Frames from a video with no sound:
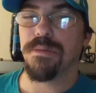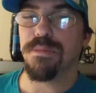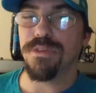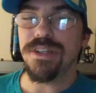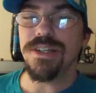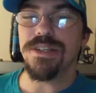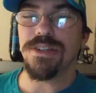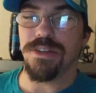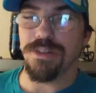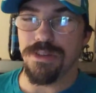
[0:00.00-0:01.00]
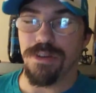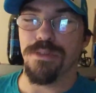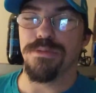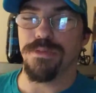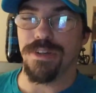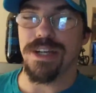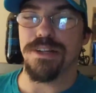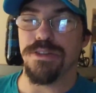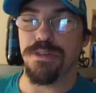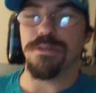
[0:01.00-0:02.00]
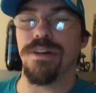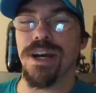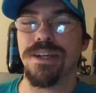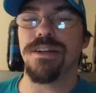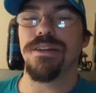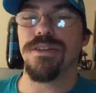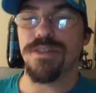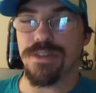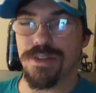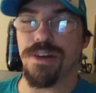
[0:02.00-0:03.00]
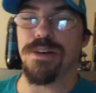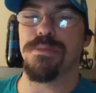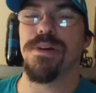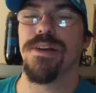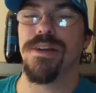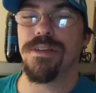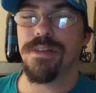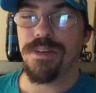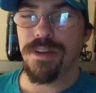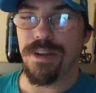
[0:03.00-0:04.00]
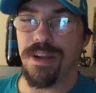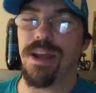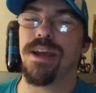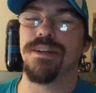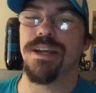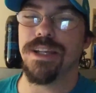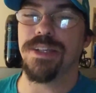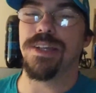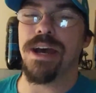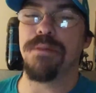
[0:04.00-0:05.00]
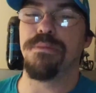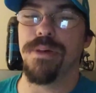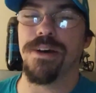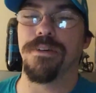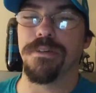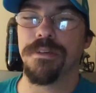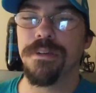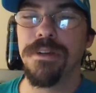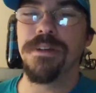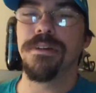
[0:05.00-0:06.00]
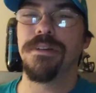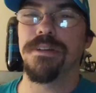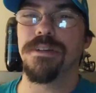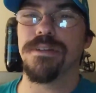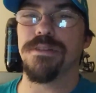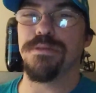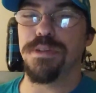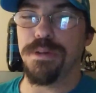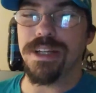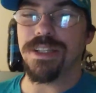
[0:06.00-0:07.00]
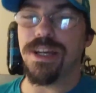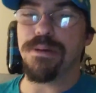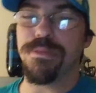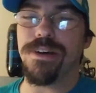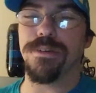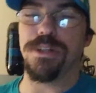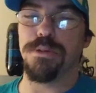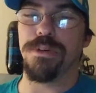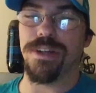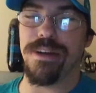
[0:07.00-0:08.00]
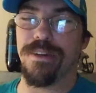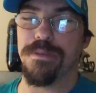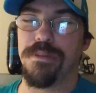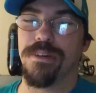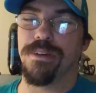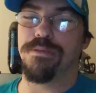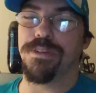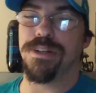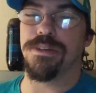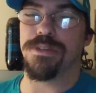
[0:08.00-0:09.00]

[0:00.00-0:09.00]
please don't forget to like, sub, and hit that bell. If you hit that bell, you will get our videos.